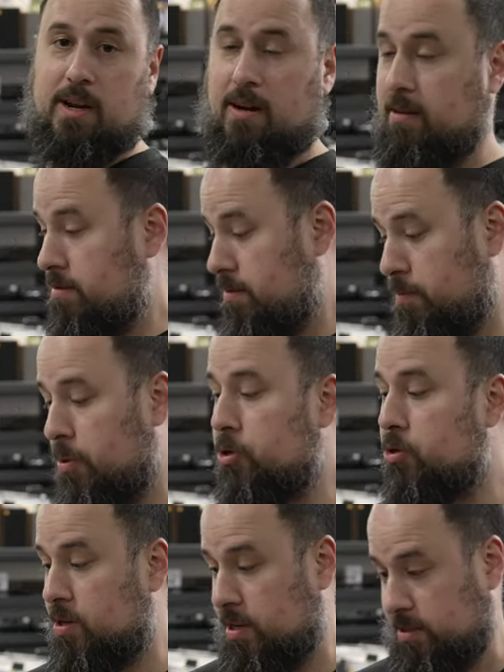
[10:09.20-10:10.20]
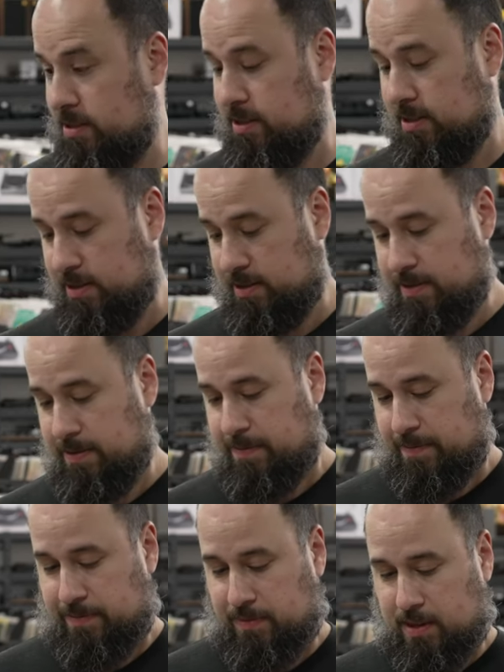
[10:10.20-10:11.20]
Carol picture disc.
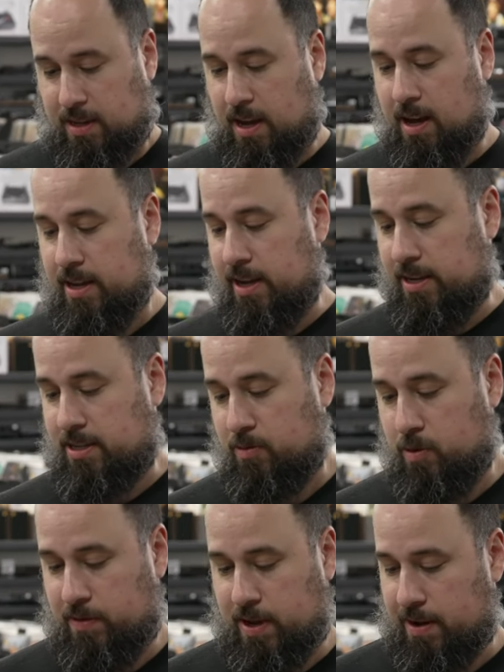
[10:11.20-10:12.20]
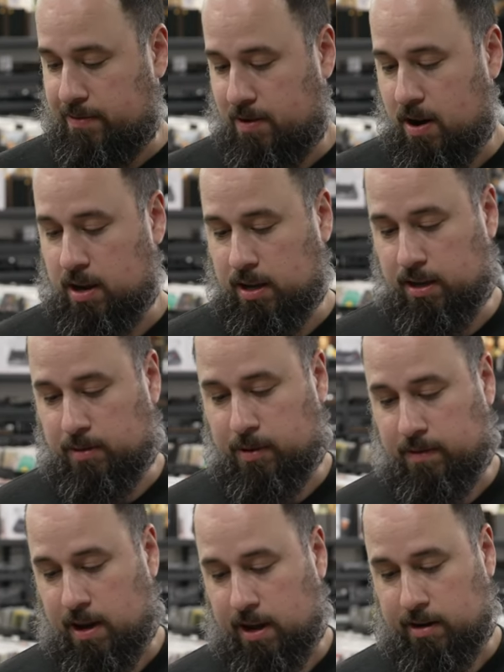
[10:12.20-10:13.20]
Ah, yes, we've got Froggy.
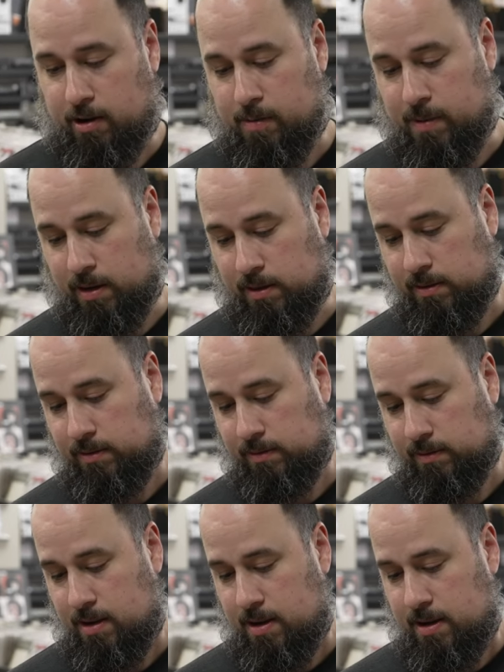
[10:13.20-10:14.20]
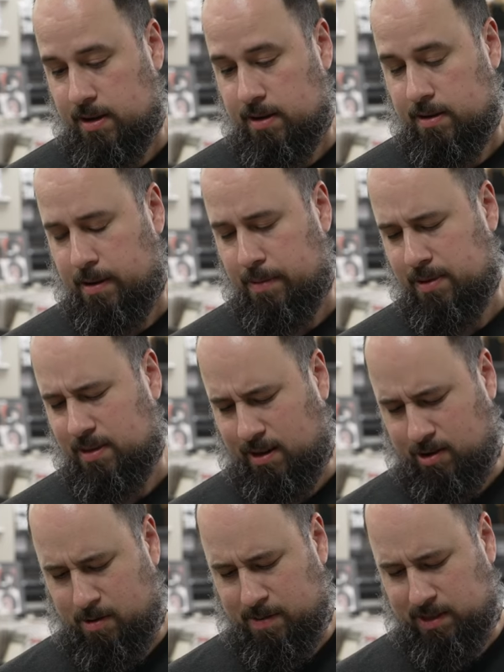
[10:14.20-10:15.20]
We've got Kermit. I mean, is
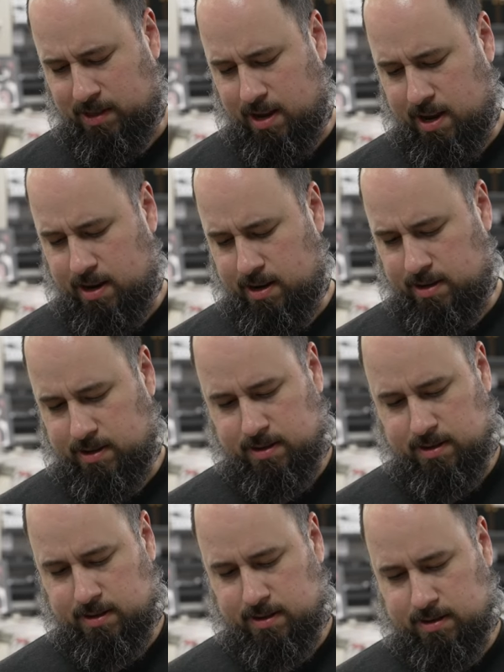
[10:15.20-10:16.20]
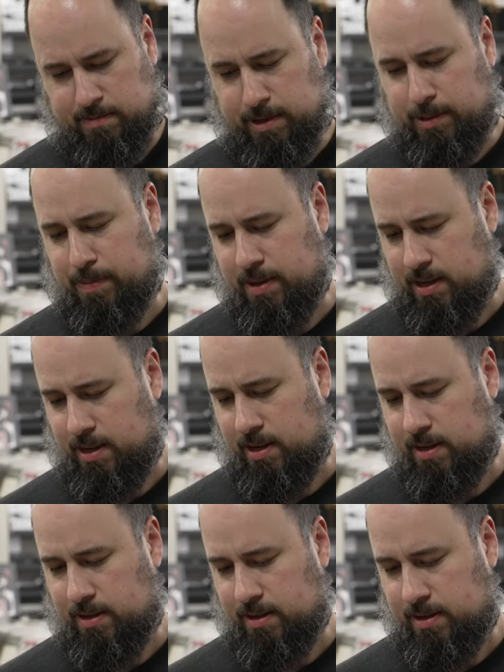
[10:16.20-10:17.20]
that Kermit's dad? Miss
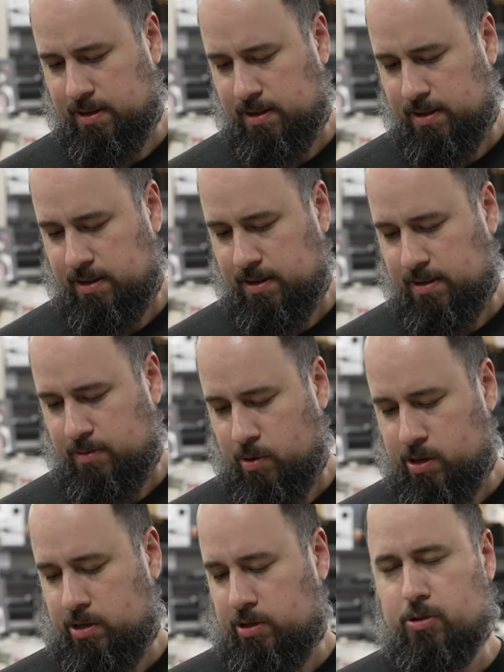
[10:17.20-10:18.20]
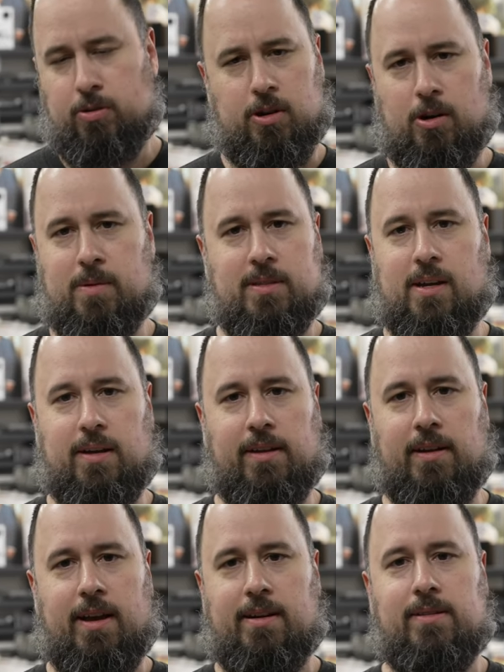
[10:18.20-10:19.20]
Piggy? Why is there two Kermits on
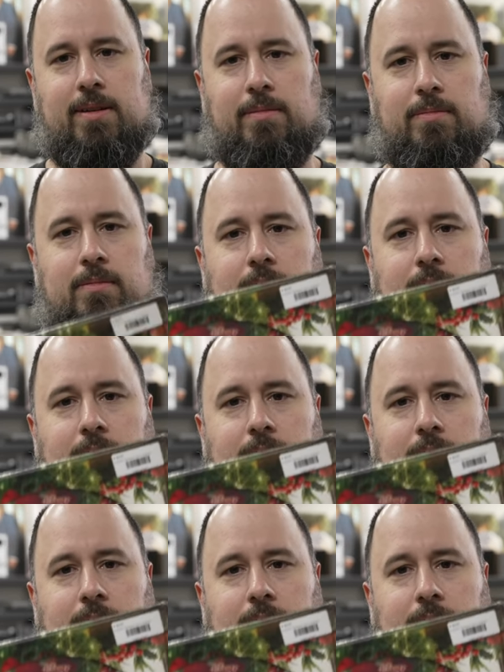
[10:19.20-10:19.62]
there? I don't know.